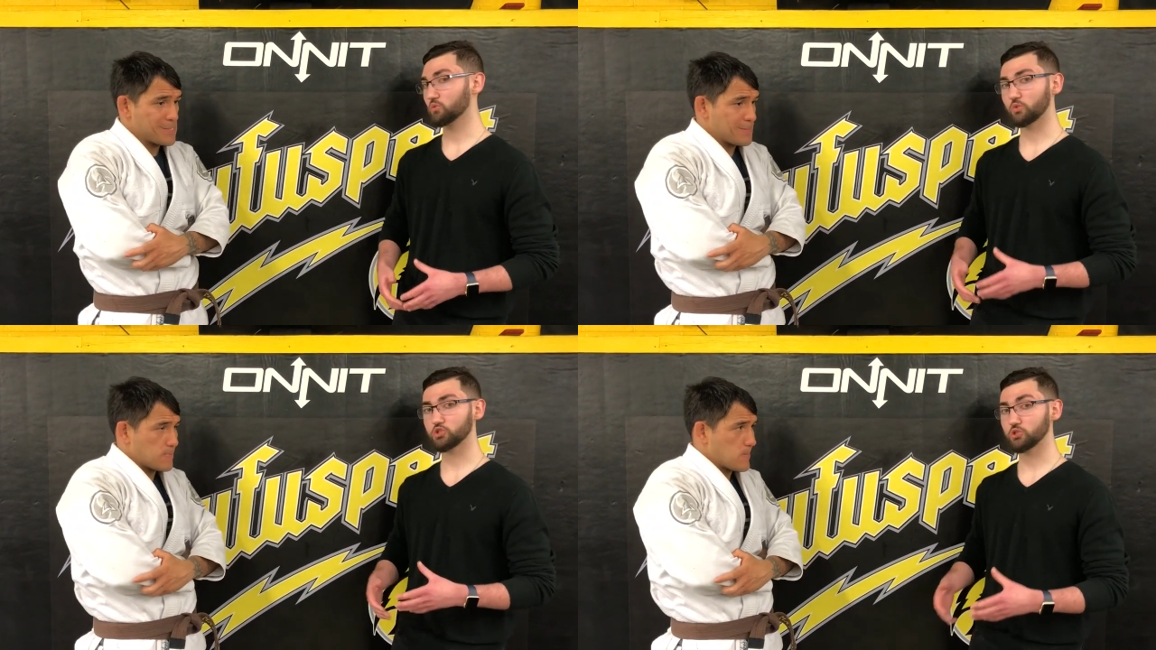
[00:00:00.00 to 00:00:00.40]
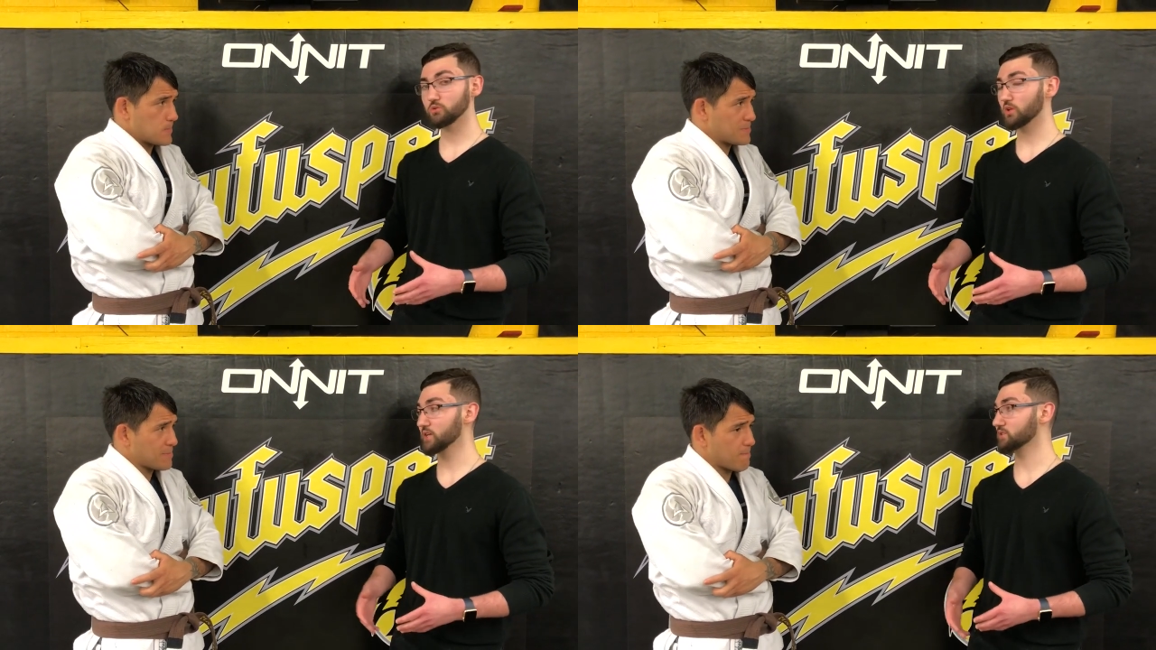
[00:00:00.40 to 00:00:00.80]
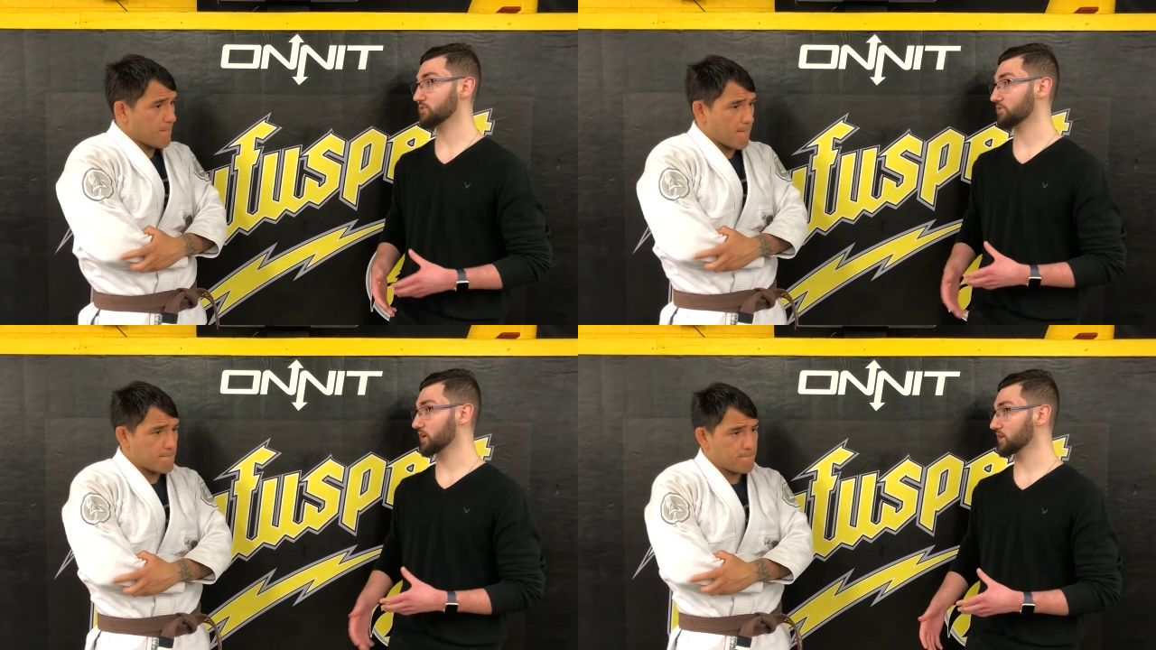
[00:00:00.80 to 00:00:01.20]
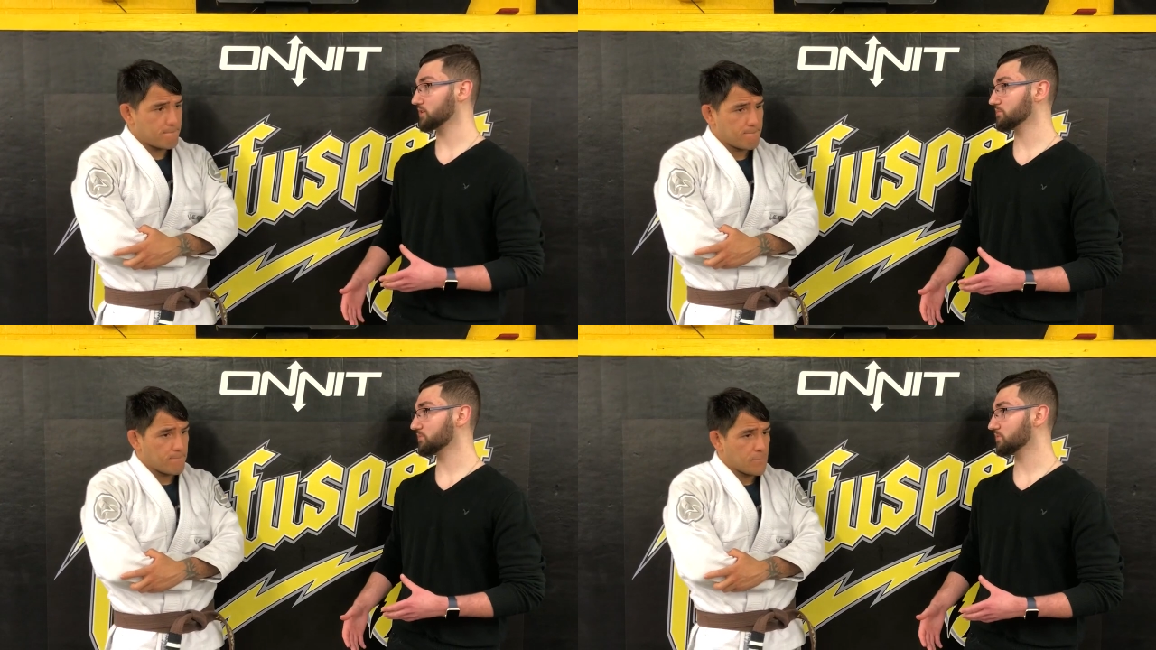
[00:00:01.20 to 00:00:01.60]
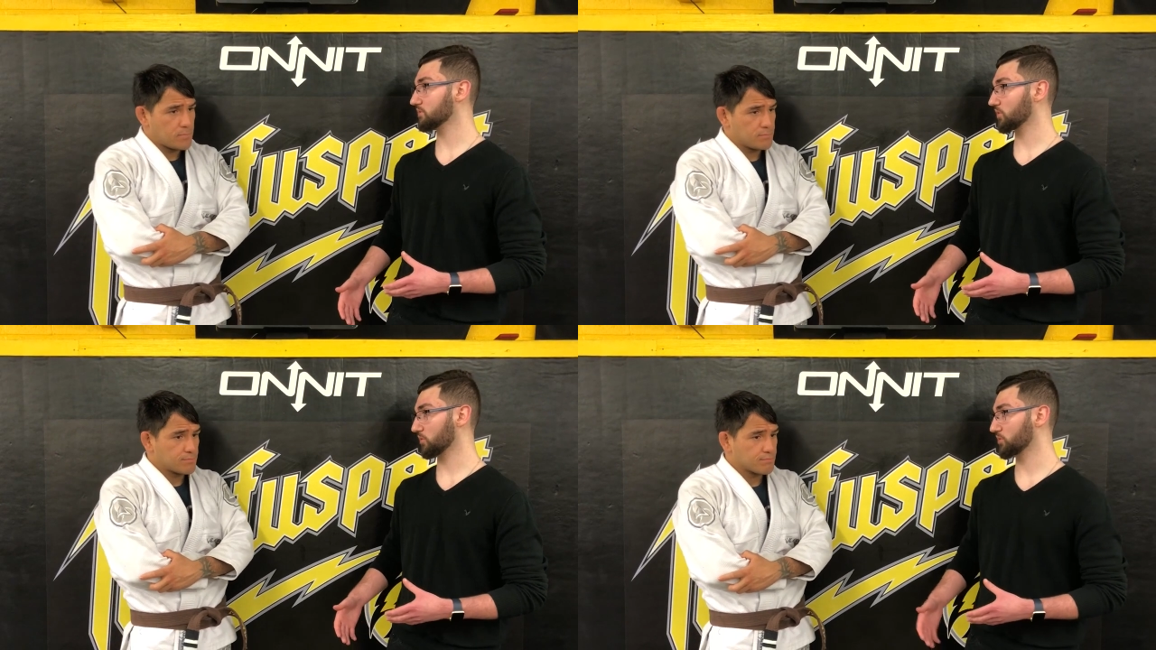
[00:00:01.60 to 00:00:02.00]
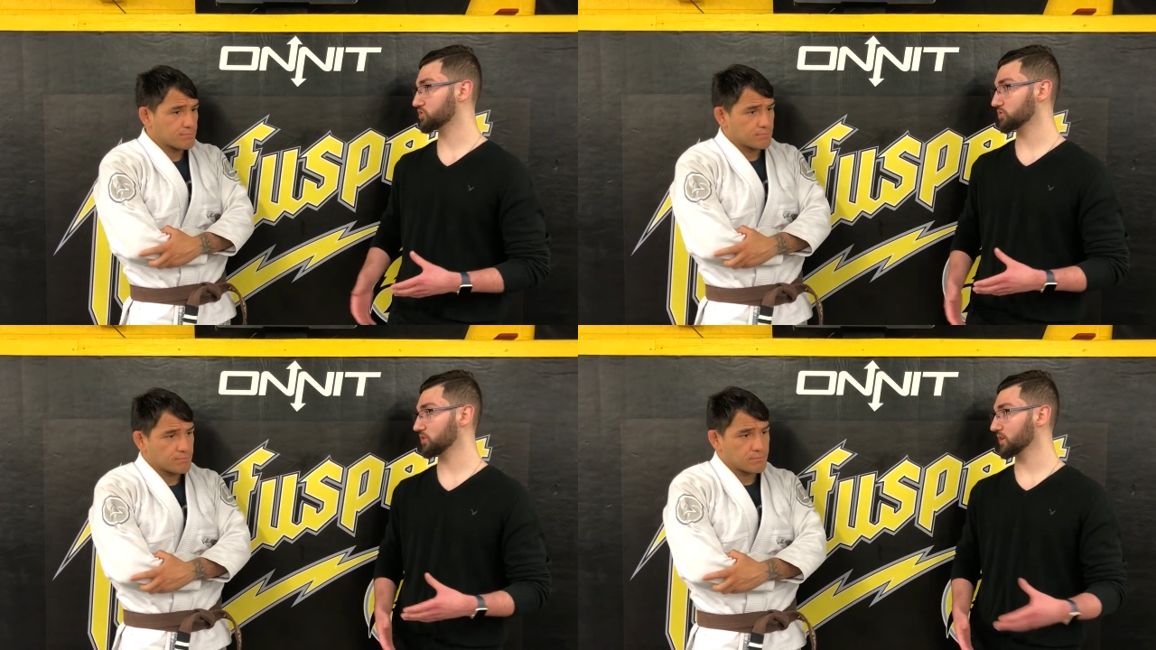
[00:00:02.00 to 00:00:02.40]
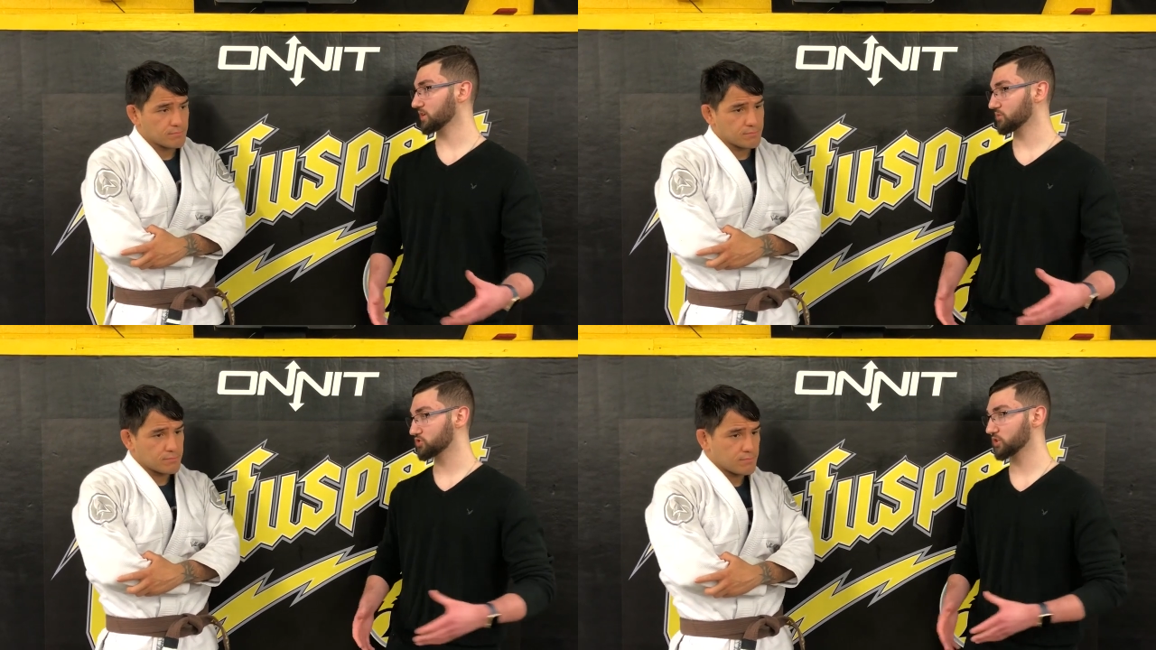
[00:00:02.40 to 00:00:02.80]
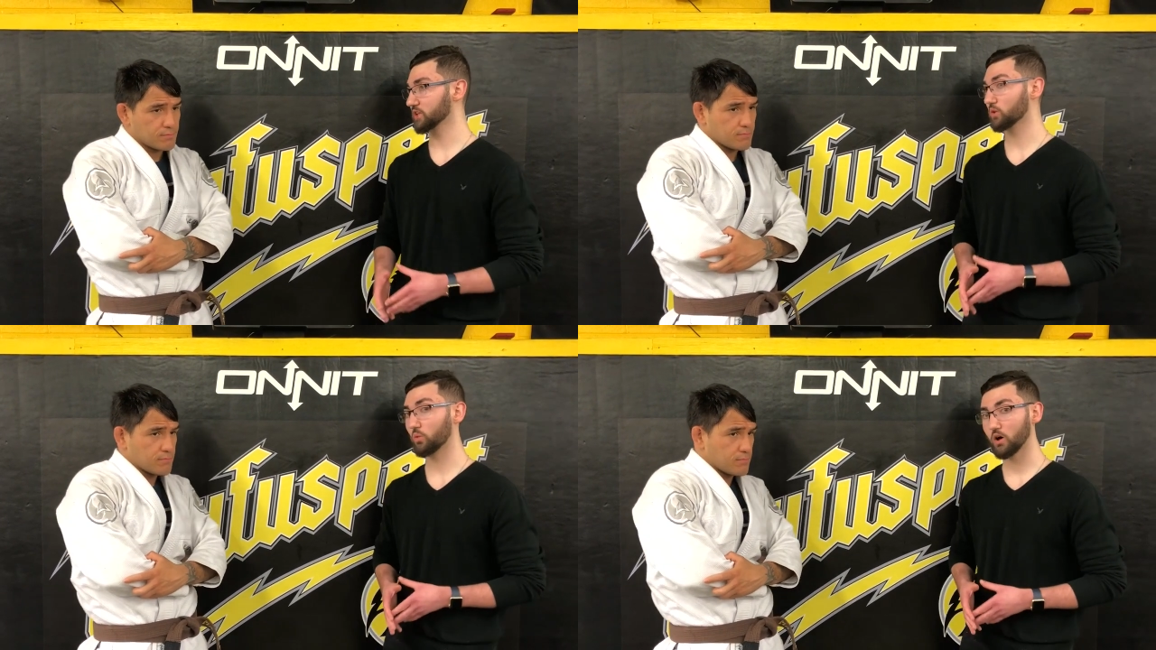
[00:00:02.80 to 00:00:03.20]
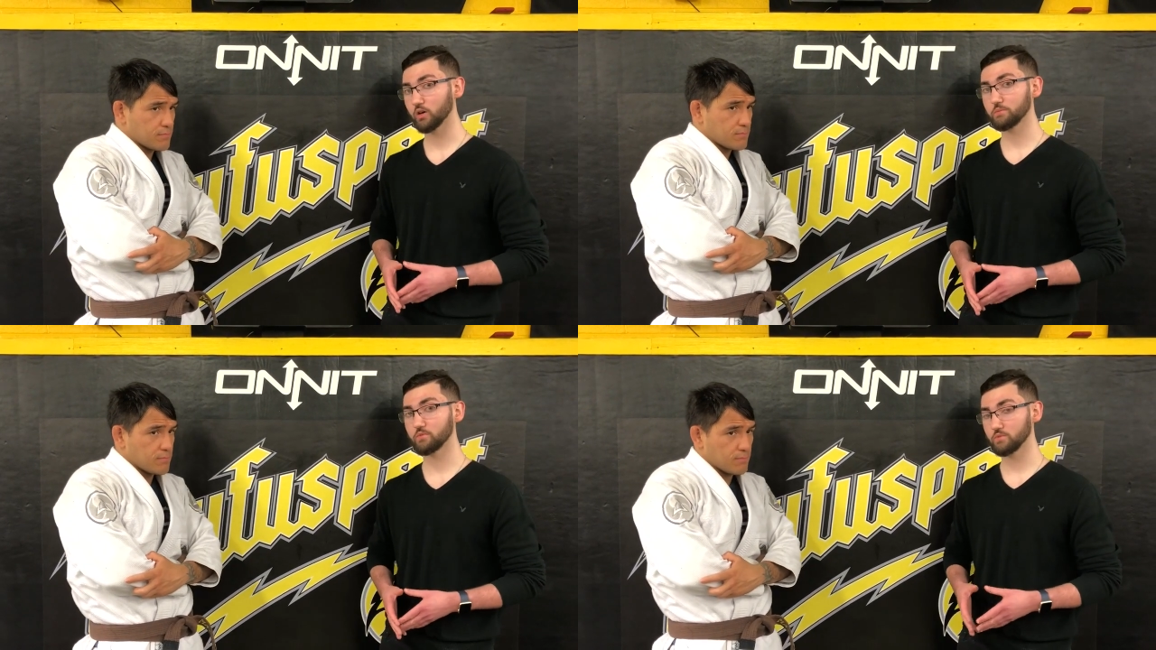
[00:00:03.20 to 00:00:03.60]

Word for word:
Speaker 1: would you like to fight him? Or would you like would you like to welcome